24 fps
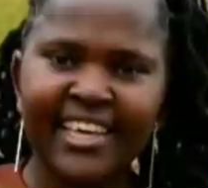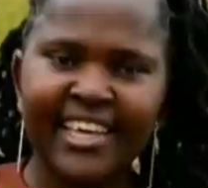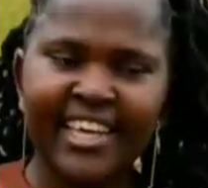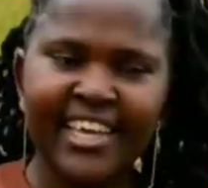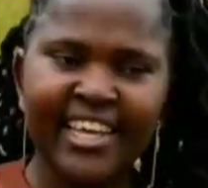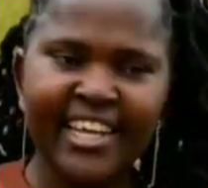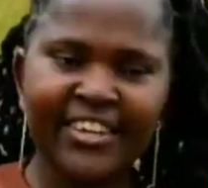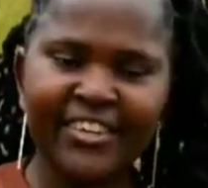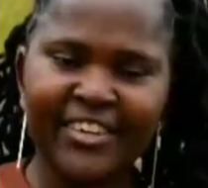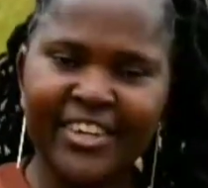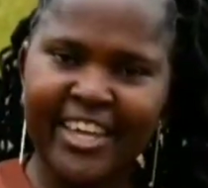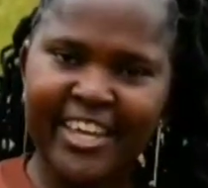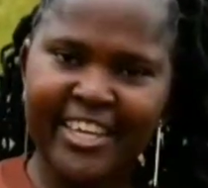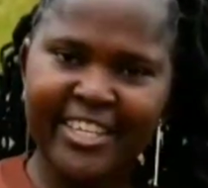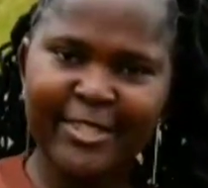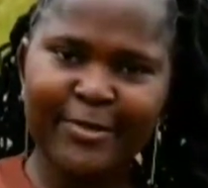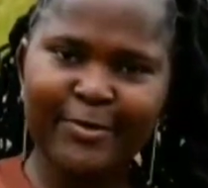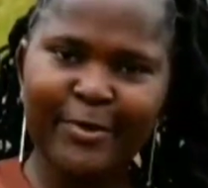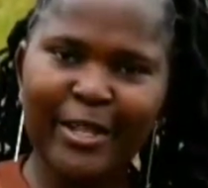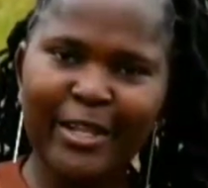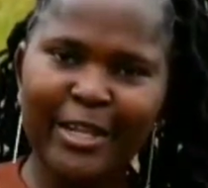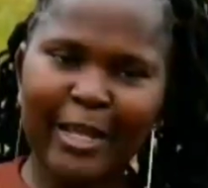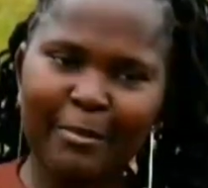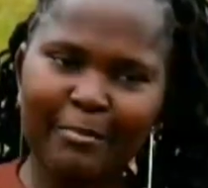Hello guys,
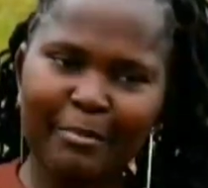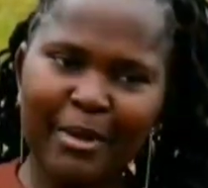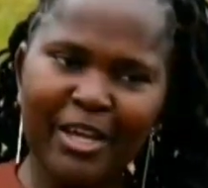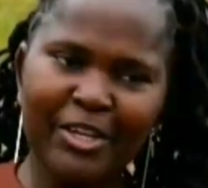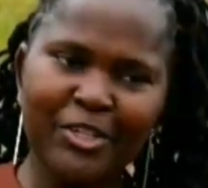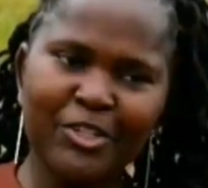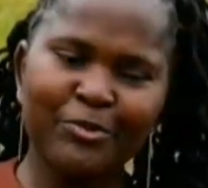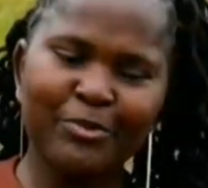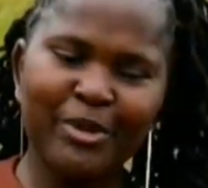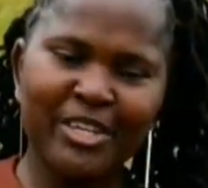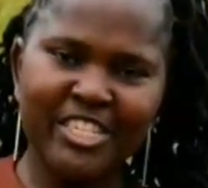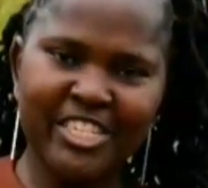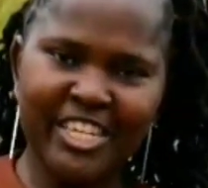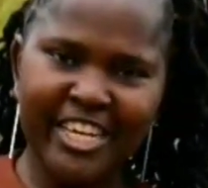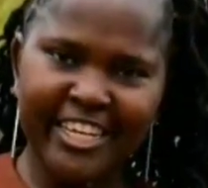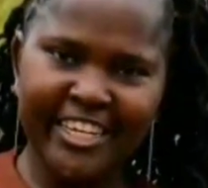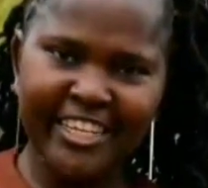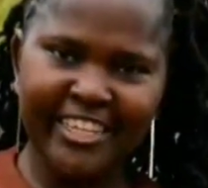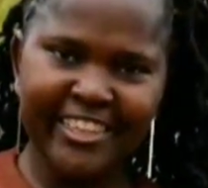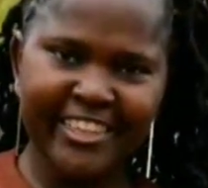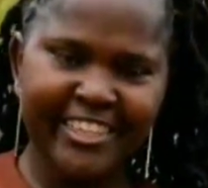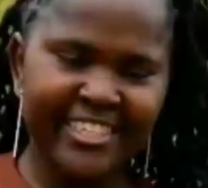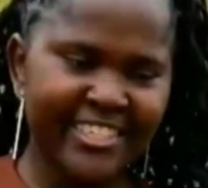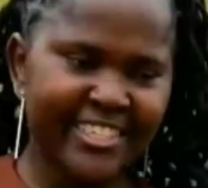welcome back to my
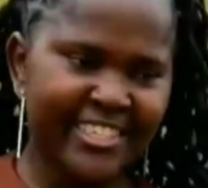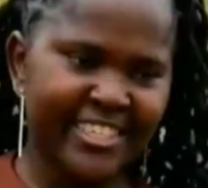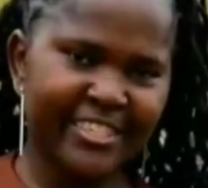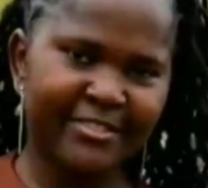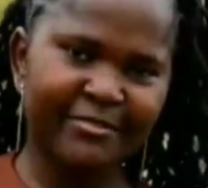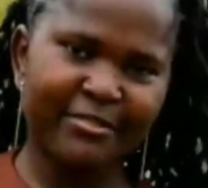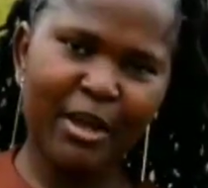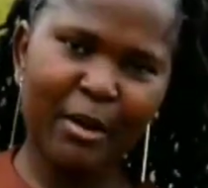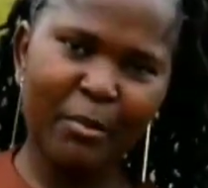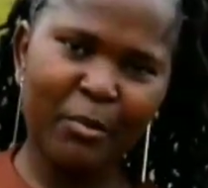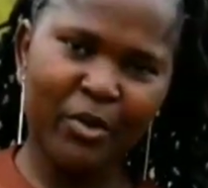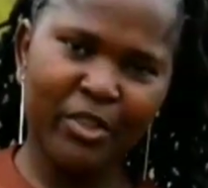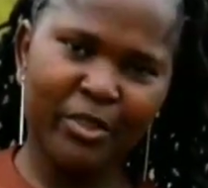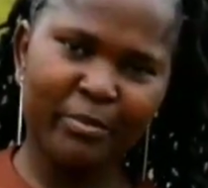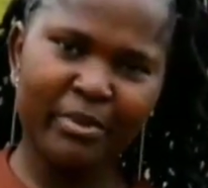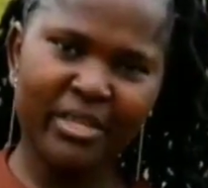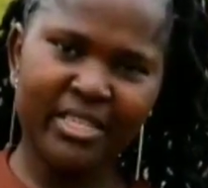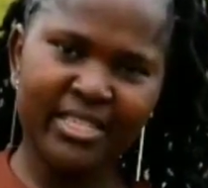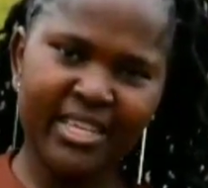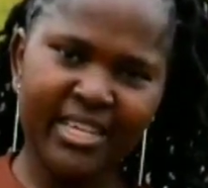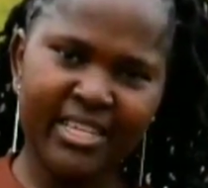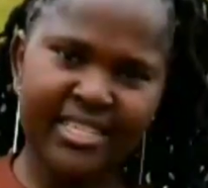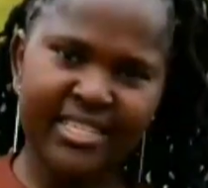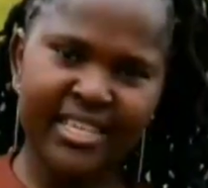channel. This is Farm with
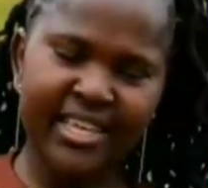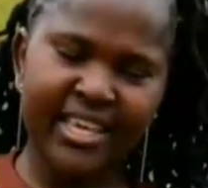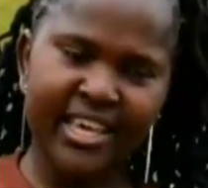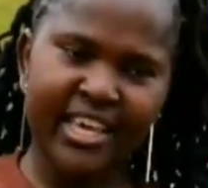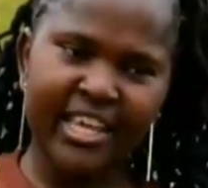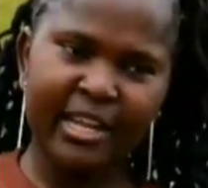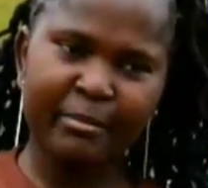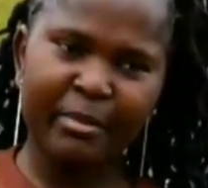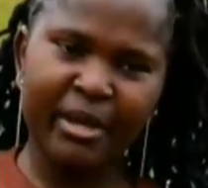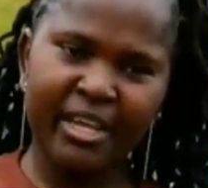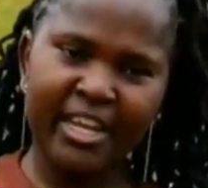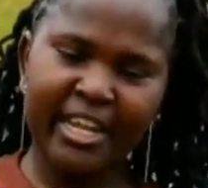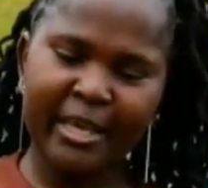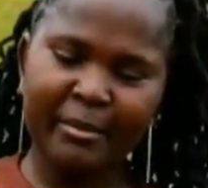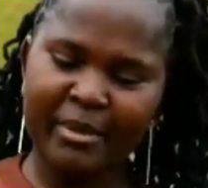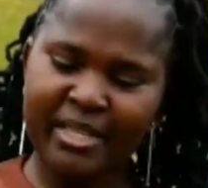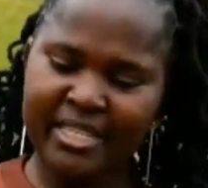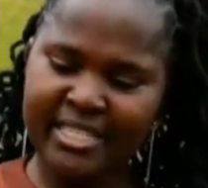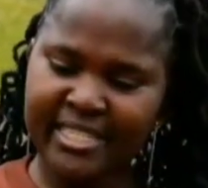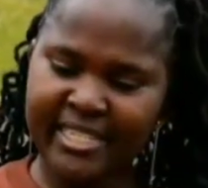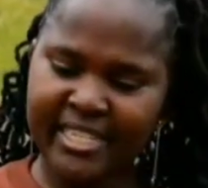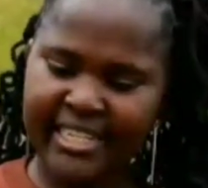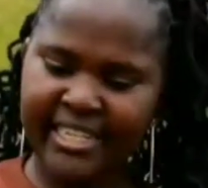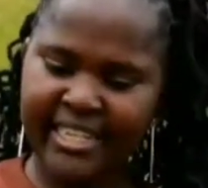Bisase and my name
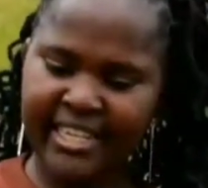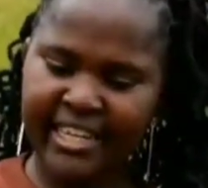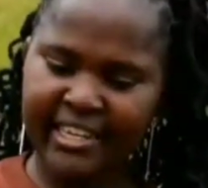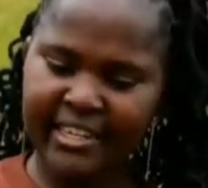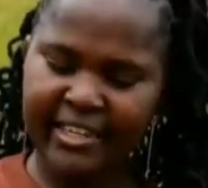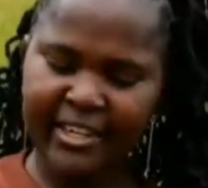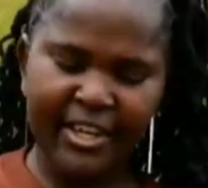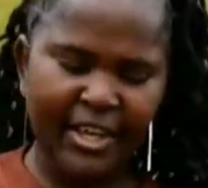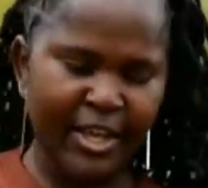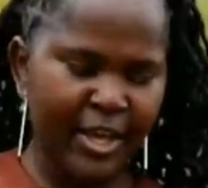is Lillian.